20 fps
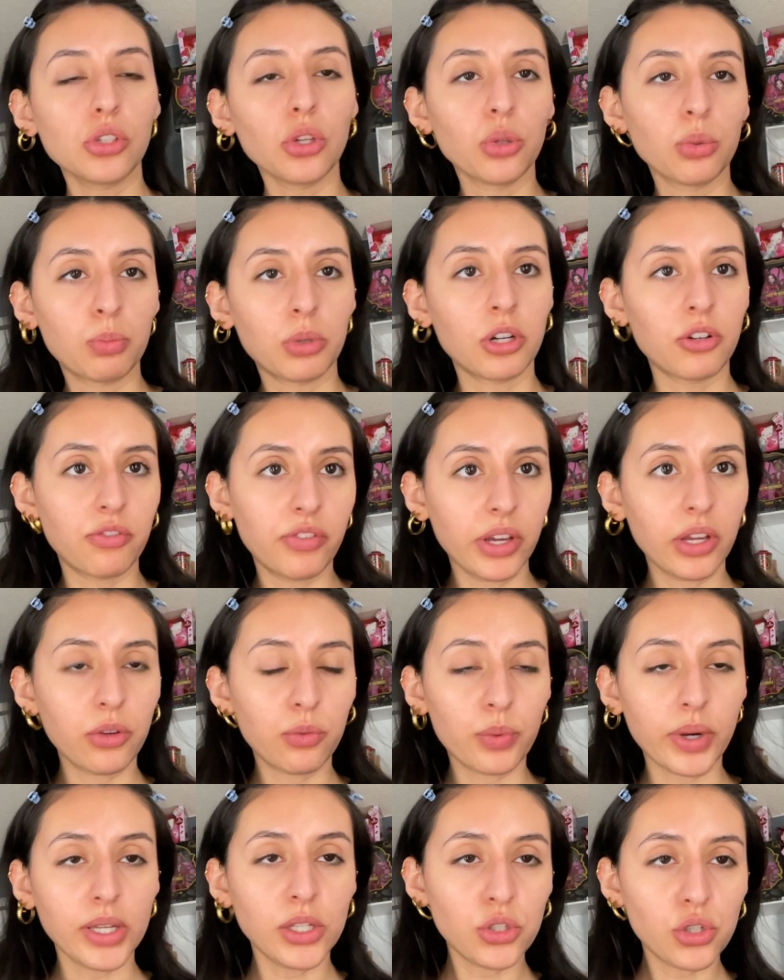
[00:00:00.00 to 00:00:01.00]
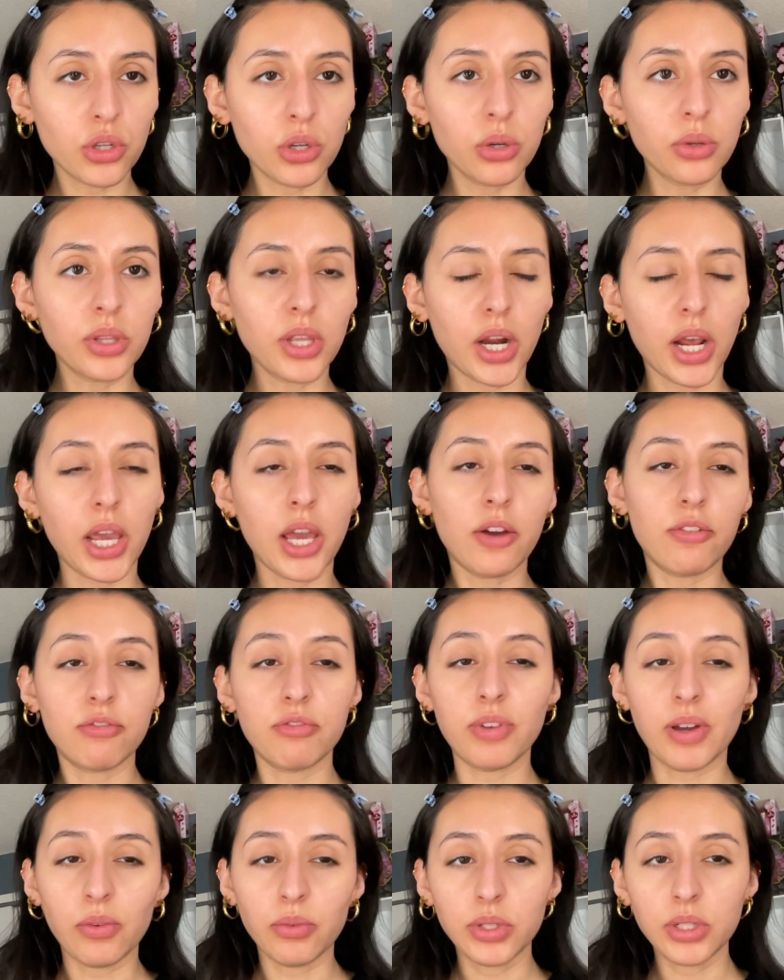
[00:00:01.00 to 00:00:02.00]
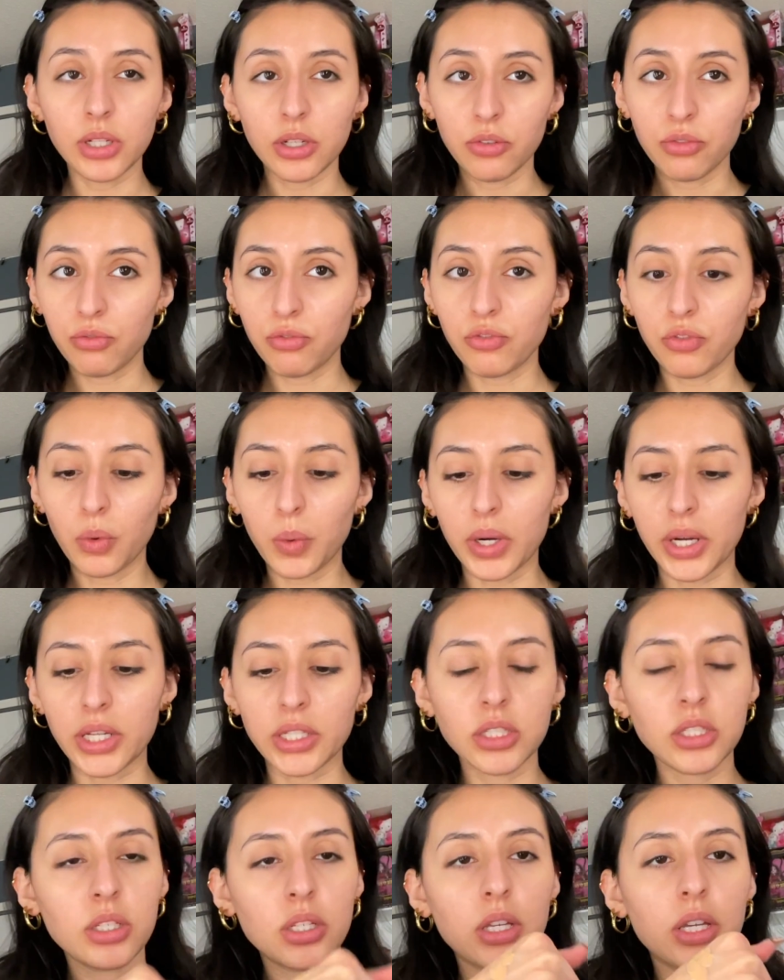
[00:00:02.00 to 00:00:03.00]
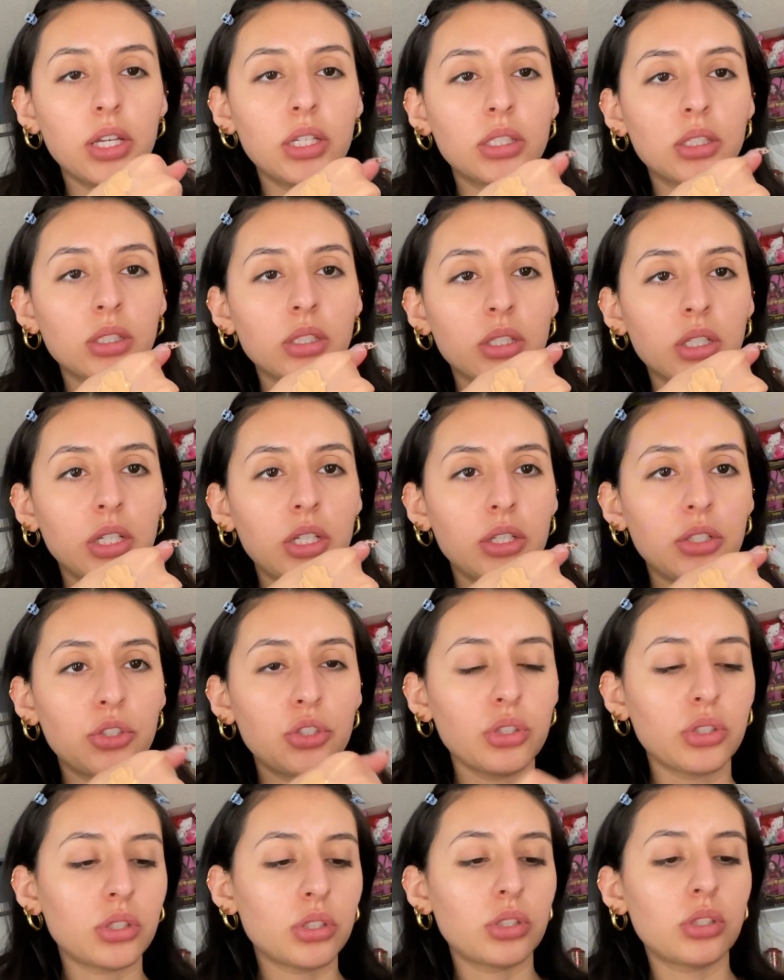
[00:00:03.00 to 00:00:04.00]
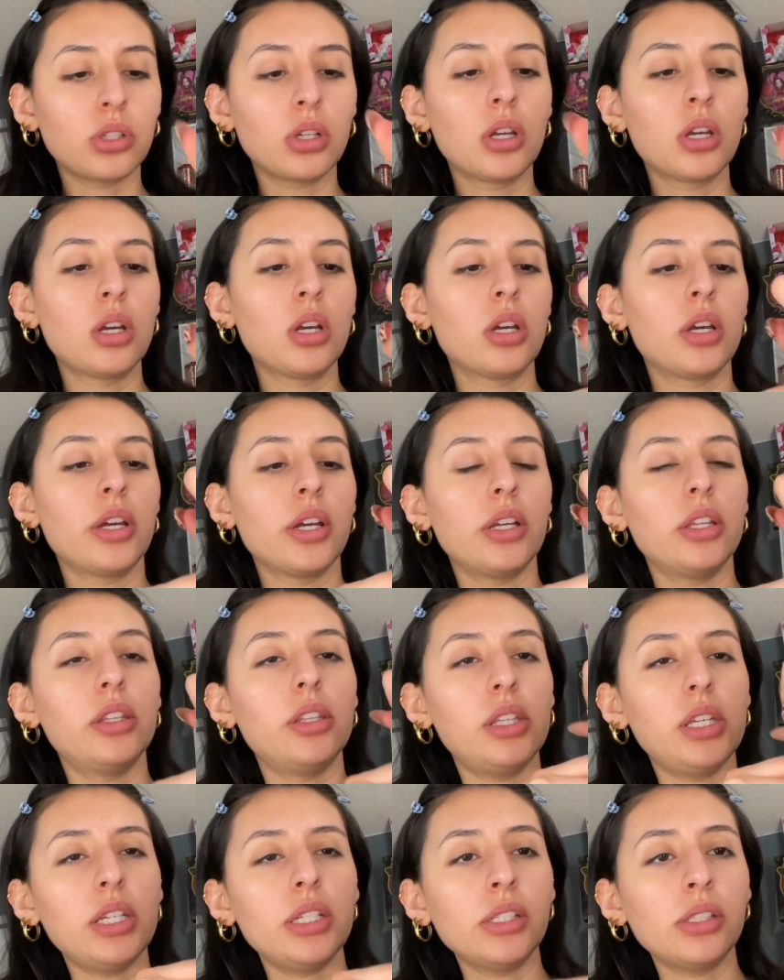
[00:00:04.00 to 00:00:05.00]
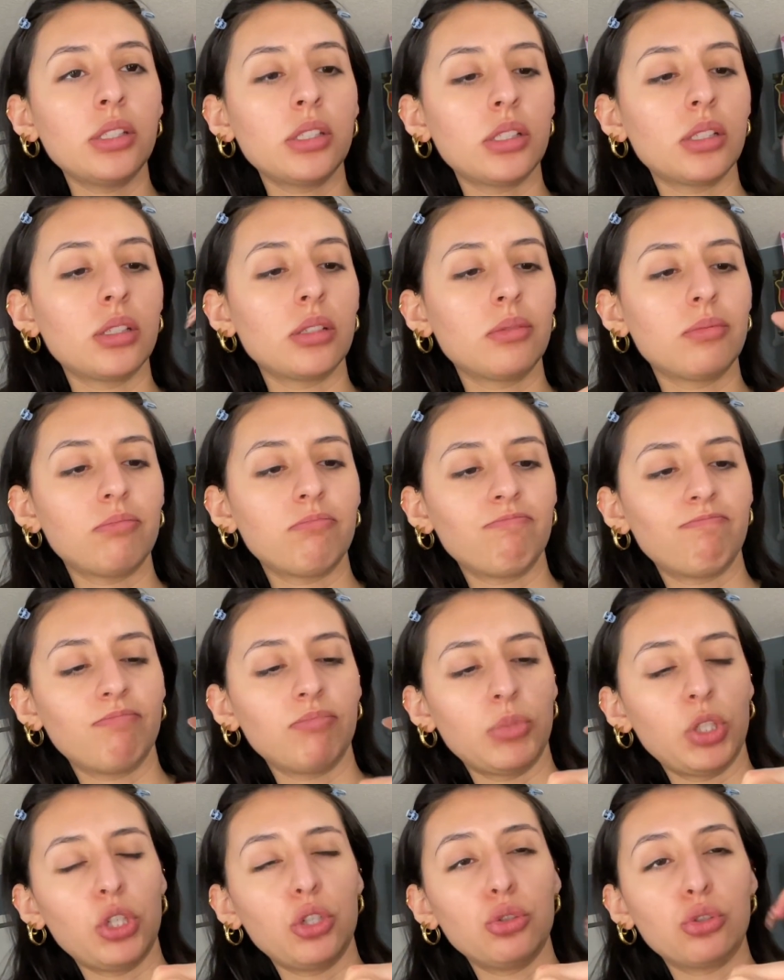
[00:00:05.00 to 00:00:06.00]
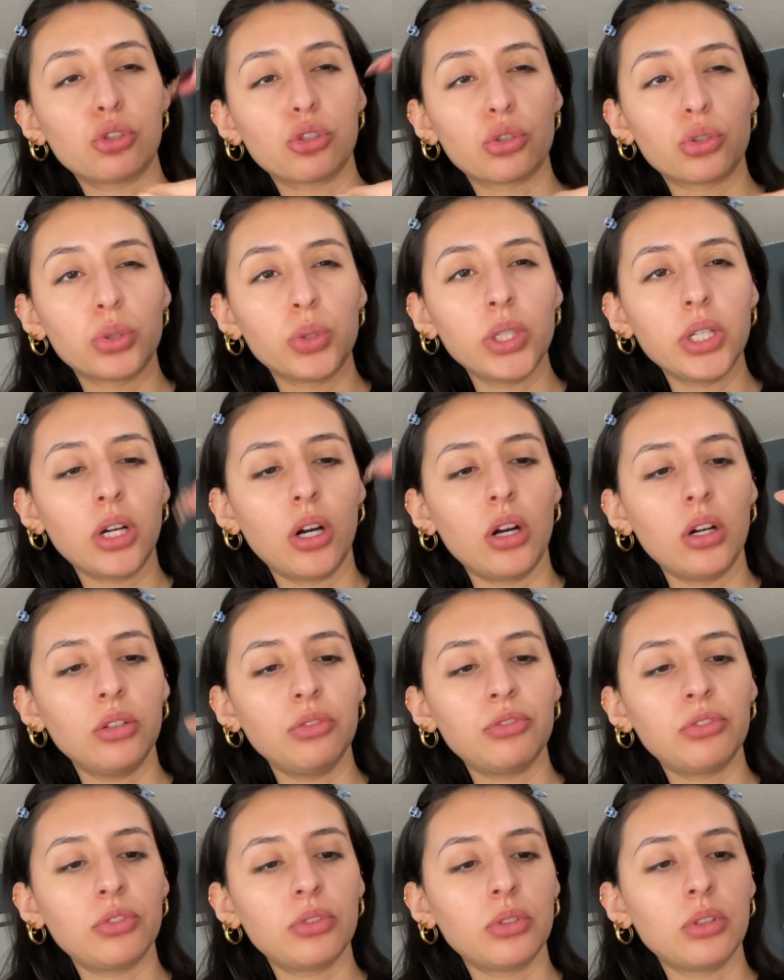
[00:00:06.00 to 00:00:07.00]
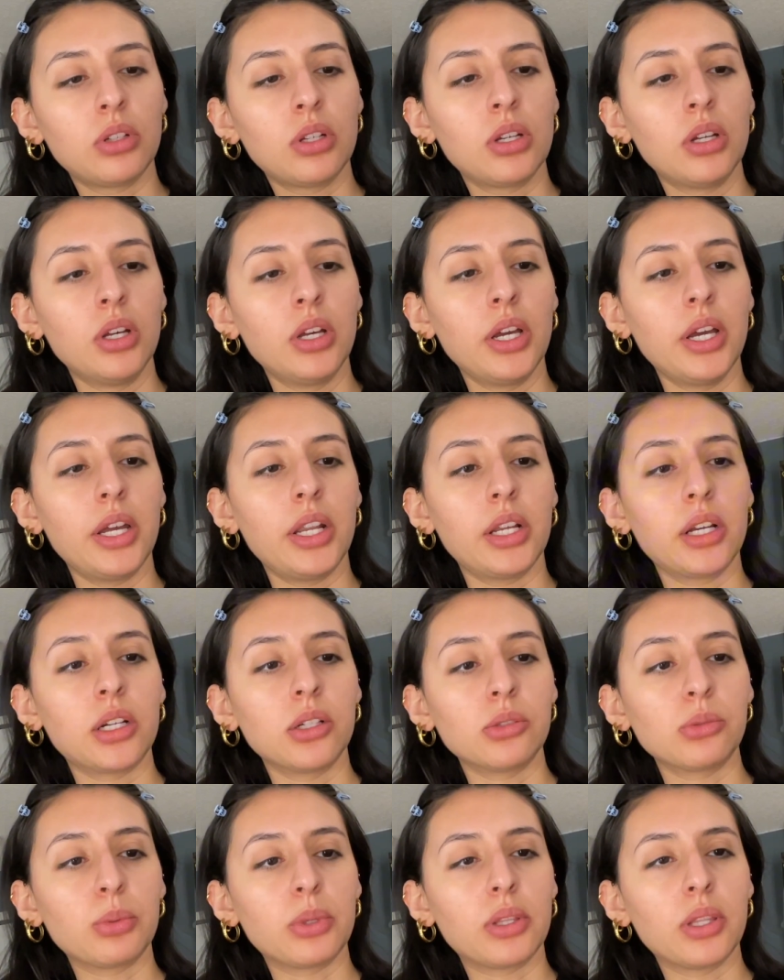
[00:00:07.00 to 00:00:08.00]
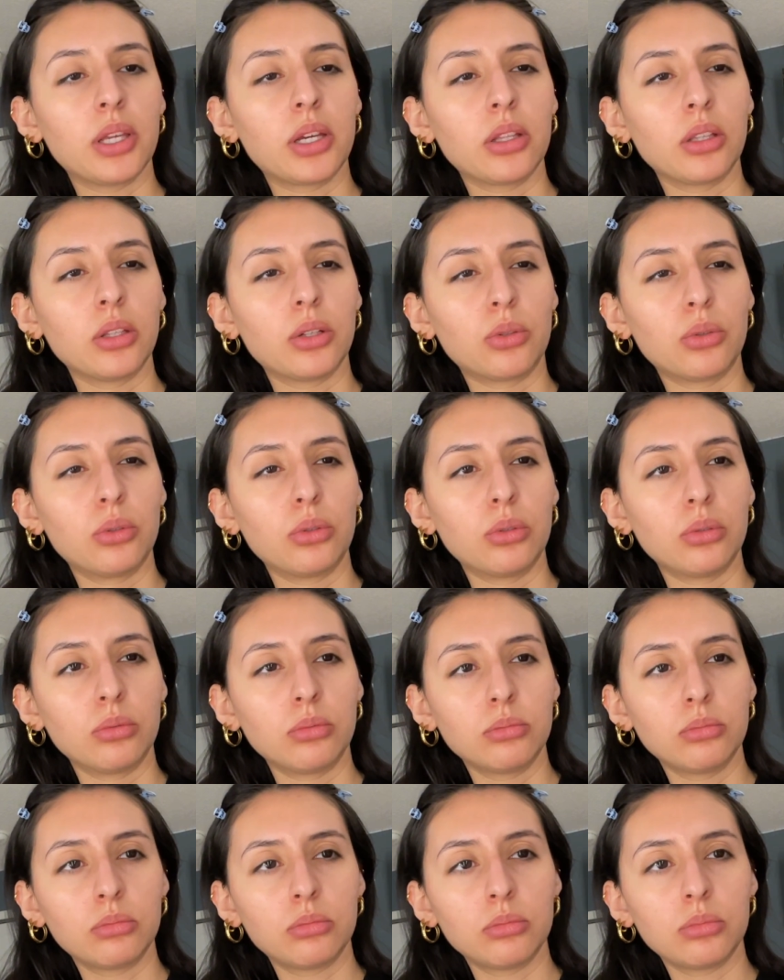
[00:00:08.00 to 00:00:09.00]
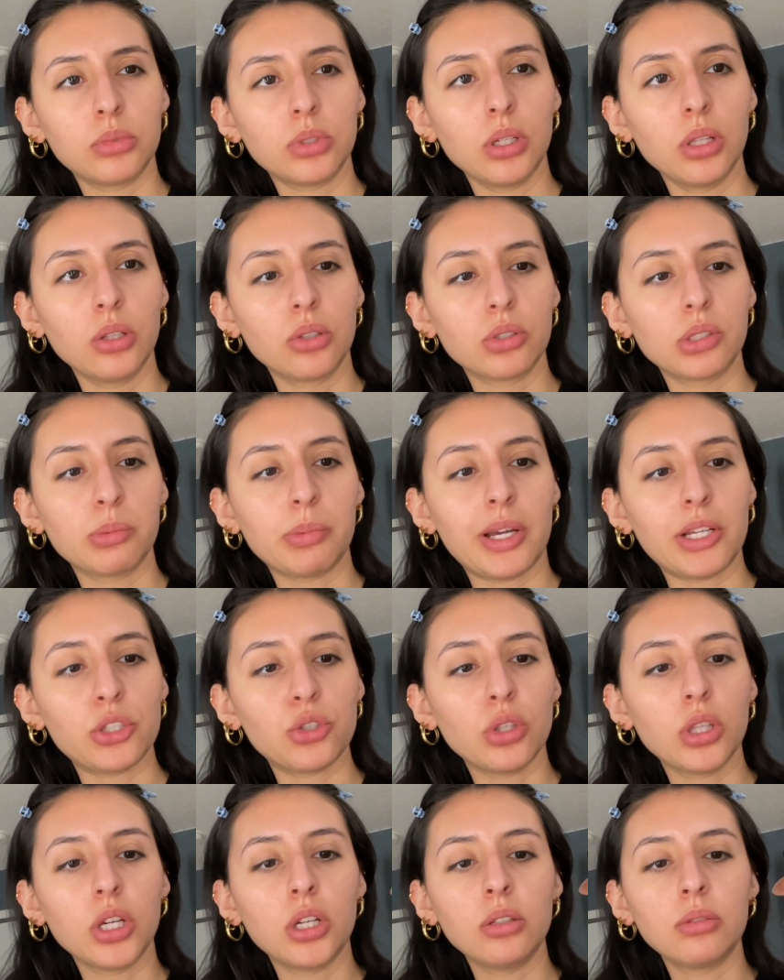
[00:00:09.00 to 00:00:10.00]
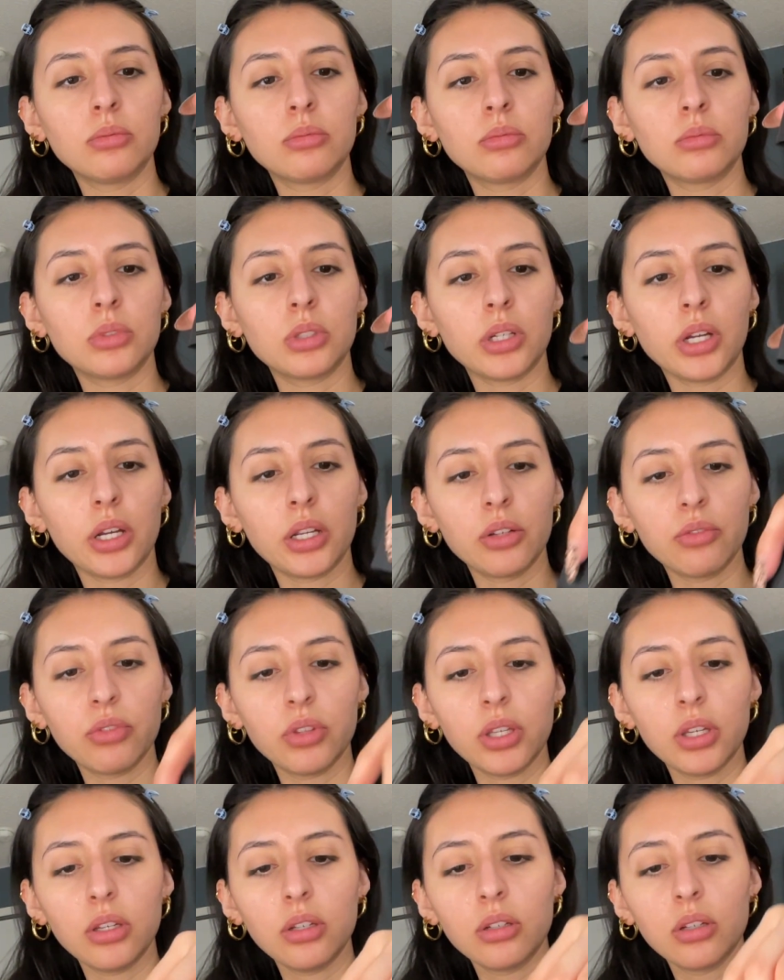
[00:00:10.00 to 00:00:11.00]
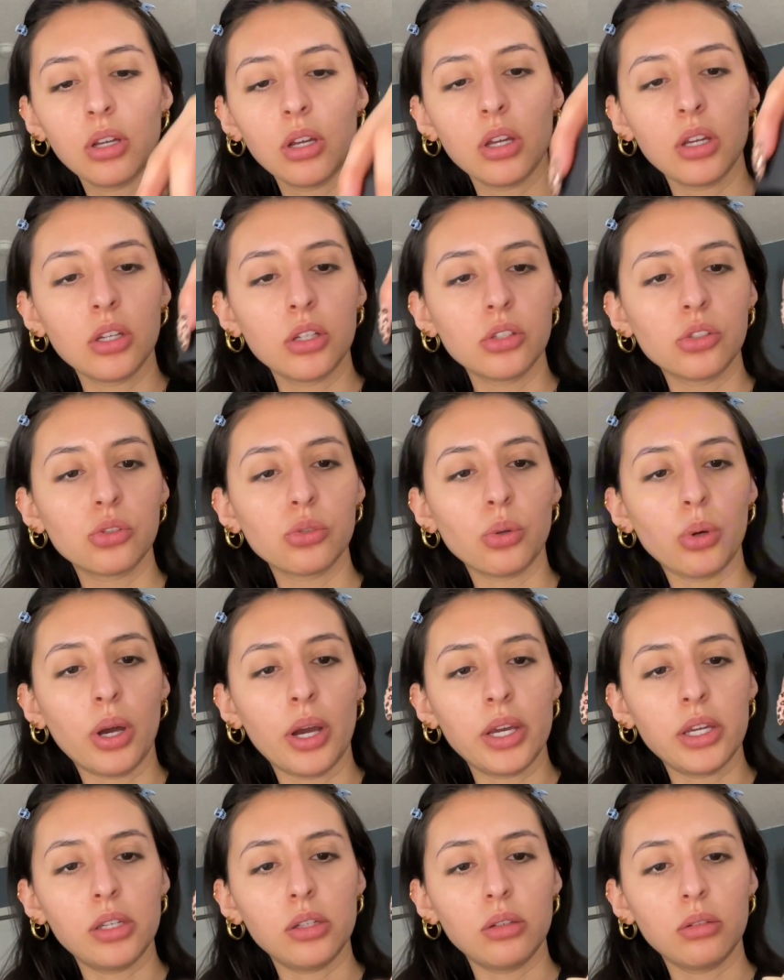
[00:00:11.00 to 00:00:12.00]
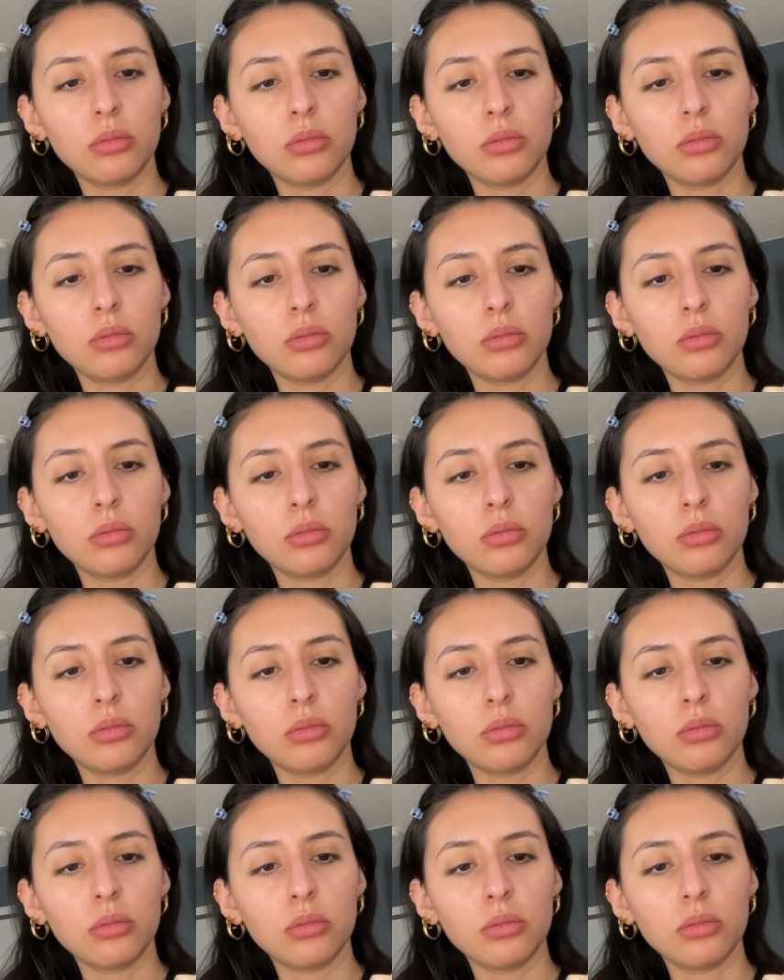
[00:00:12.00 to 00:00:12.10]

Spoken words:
the perfect ratio that I have found for it is literally just these. You screw it off and it comes with like a little spatula kind of thing. So I